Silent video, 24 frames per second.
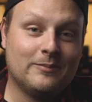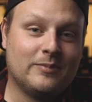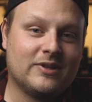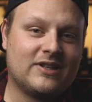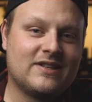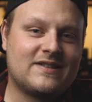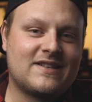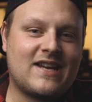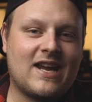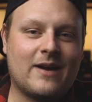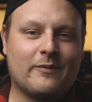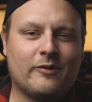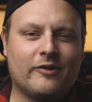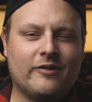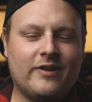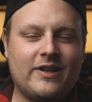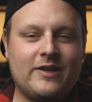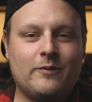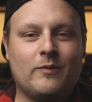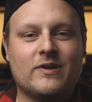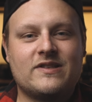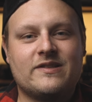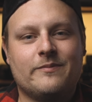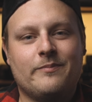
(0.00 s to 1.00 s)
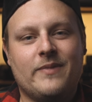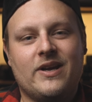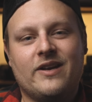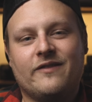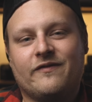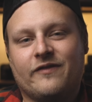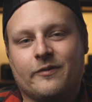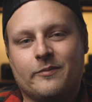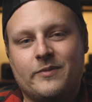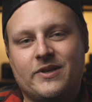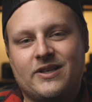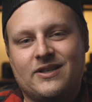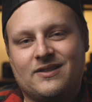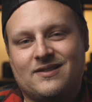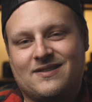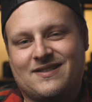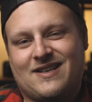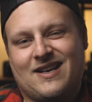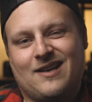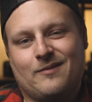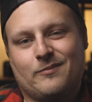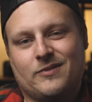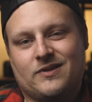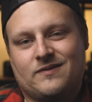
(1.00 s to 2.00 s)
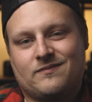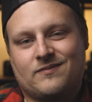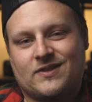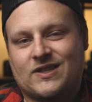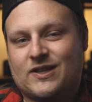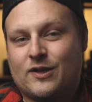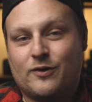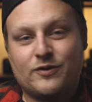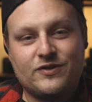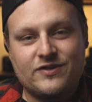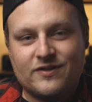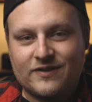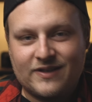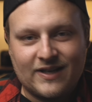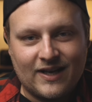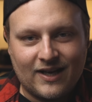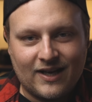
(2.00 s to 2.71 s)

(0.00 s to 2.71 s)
but this camera really wasn't made for me. This camera slows you